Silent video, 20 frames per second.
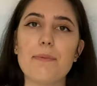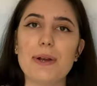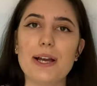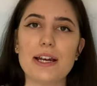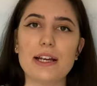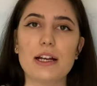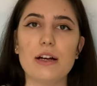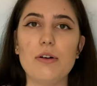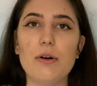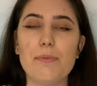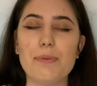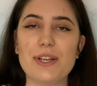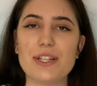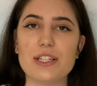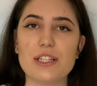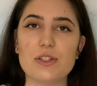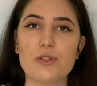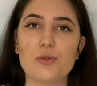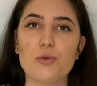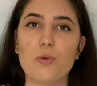I'm gonna go a bit
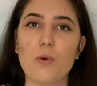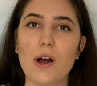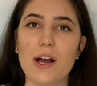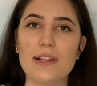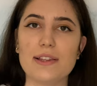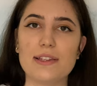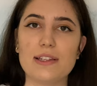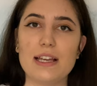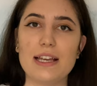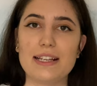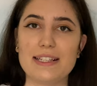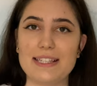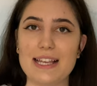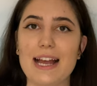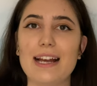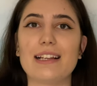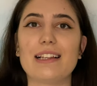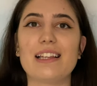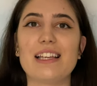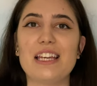into what
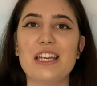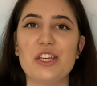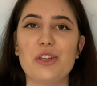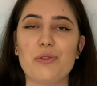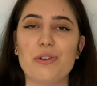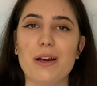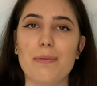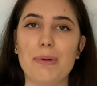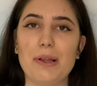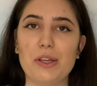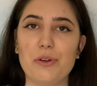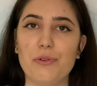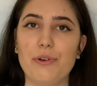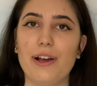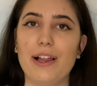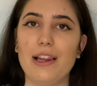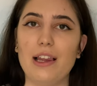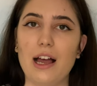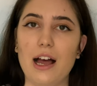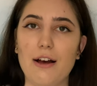exactly
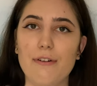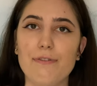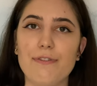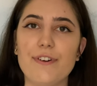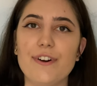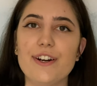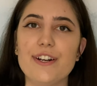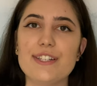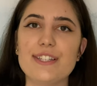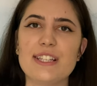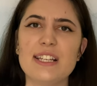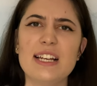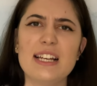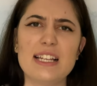UWL offers.